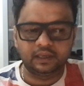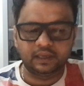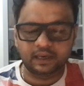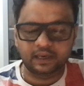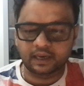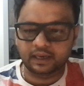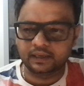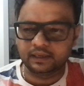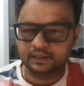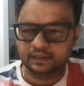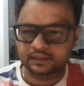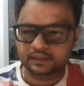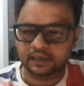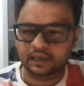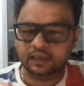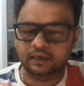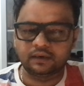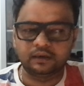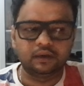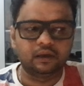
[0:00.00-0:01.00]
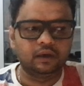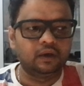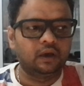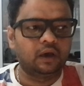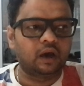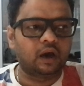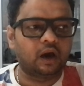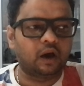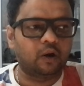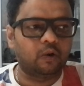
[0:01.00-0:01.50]
AI is, and
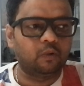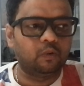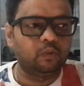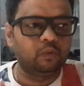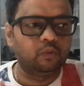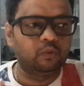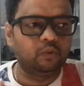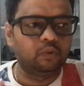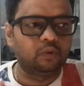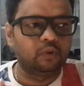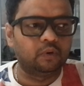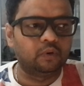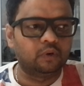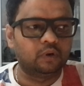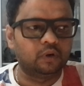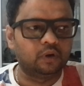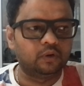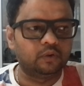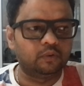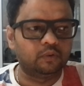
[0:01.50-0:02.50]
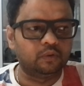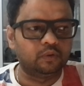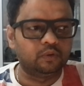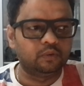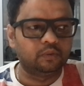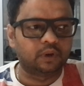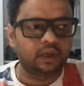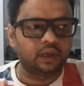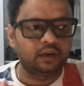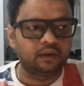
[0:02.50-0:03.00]
how
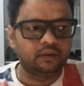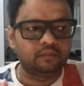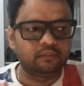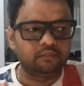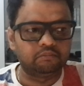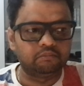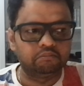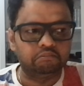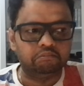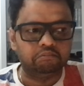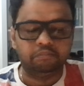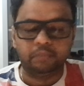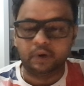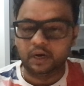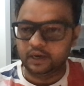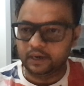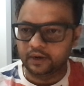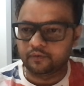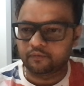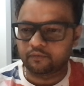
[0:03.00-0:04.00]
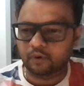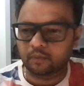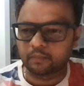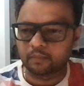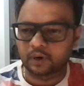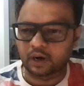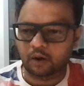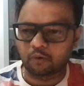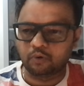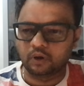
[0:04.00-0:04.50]
you can build it from
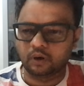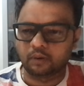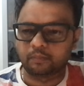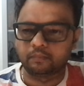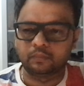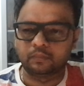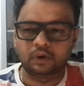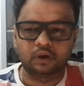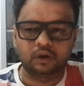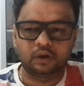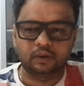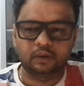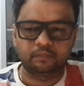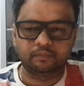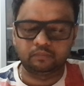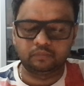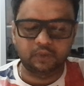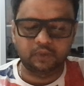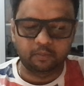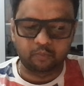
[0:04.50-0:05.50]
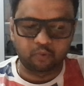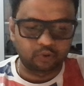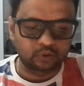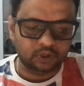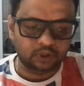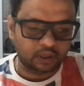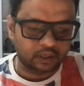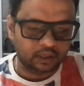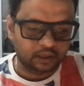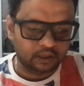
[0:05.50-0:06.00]
ground up. They both
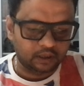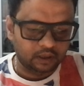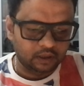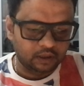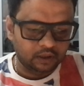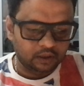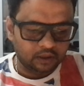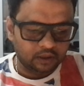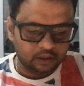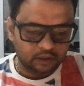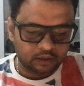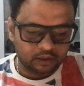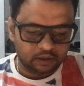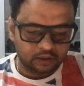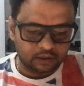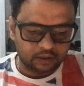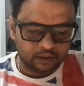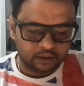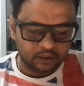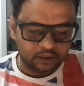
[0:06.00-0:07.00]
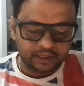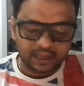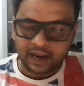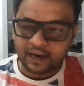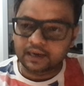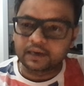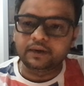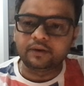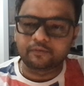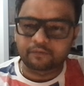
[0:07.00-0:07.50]
are
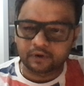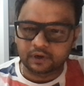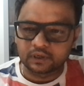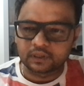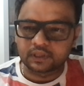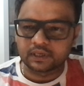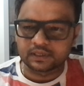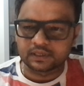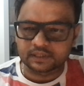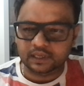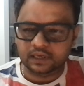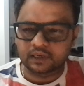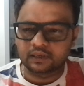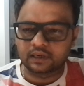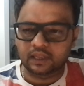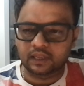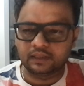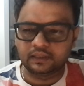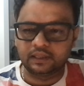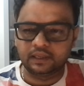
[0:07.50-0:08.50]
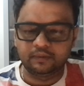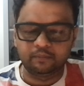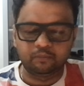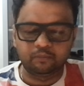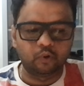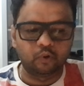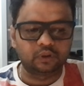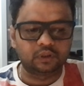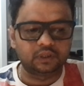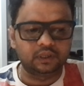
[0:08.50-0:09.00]
entirely different things, and they
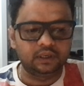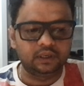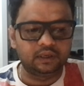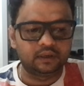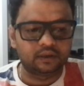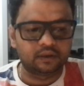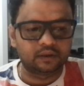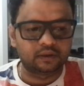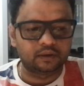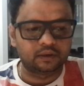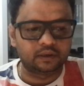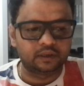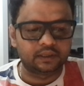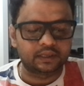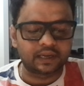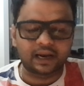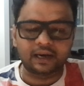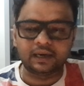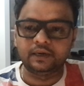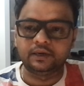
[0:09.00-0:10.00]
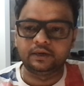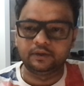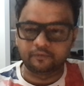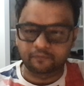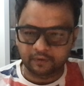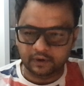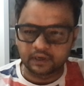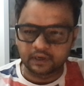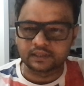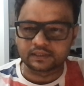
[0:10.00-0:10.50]
both need entirely
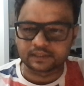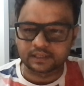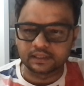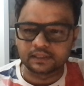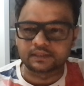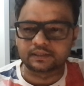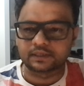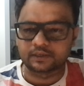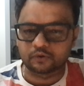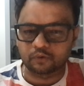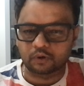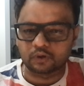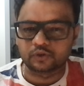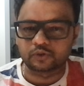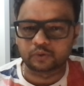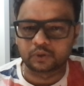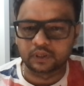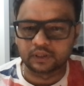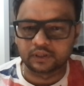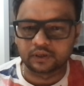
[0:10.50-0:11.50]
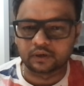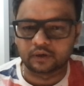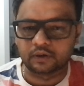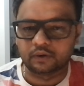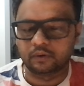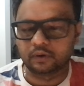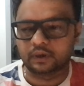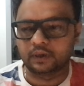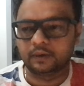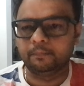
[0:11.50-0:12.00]
different skill set altogether.
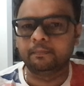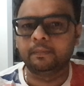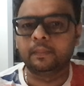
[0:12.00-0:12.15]
Okay.